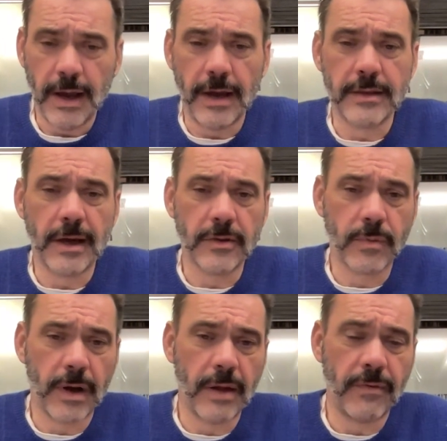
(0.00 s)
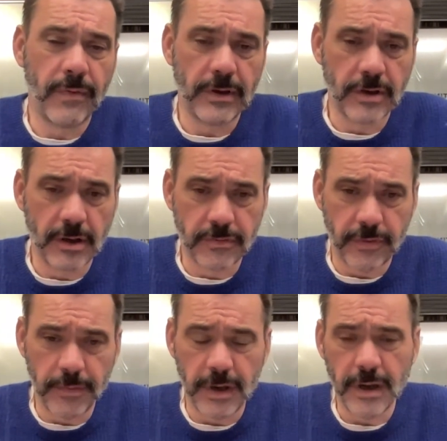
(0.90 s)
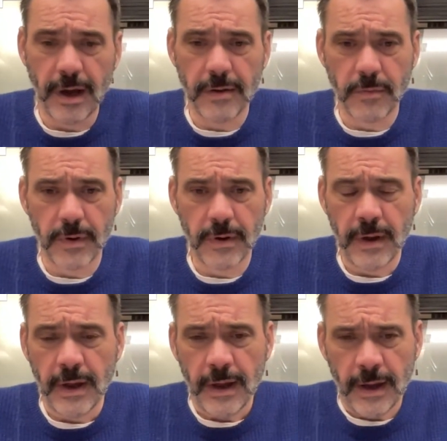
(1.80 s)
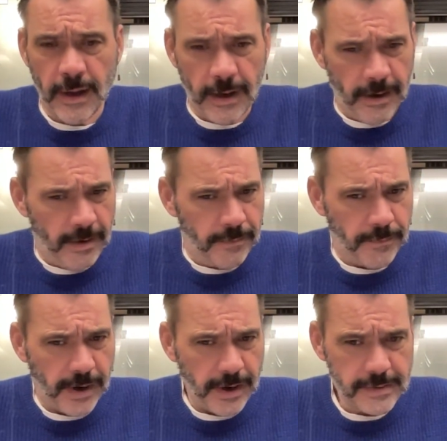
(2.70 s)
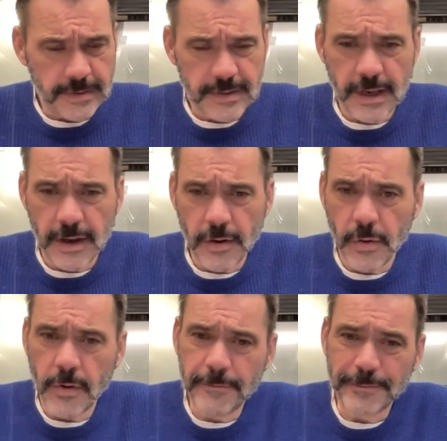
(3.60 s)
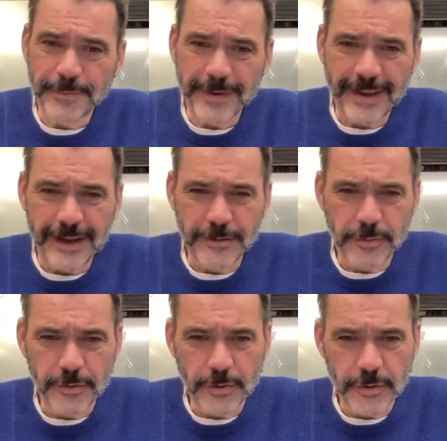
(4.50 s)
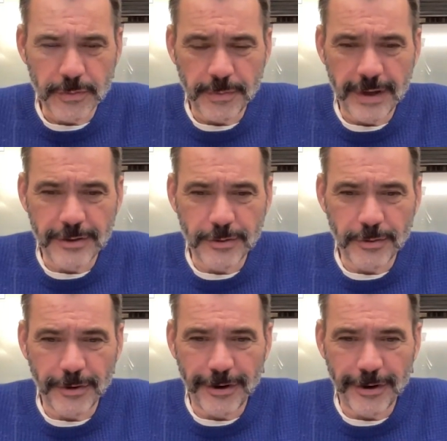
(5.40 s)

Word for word: And that's where everything changed for me. I were my CEO introduced me to